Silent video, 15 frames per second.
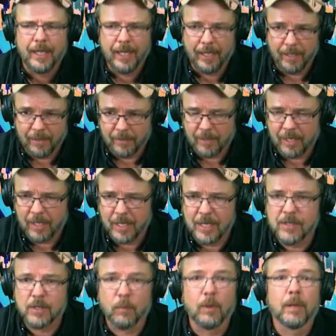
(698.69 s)
And
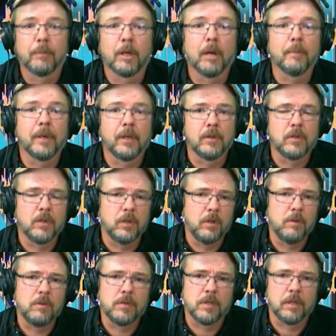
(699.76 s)
he said, well, I'm coming to
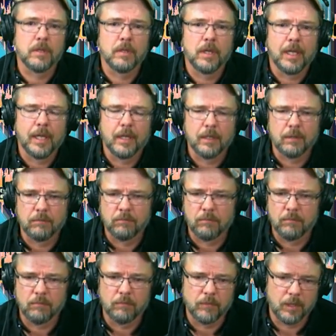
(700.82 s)
Houston
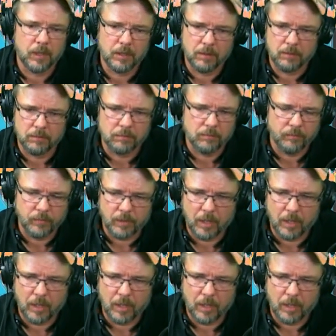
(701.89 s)
in,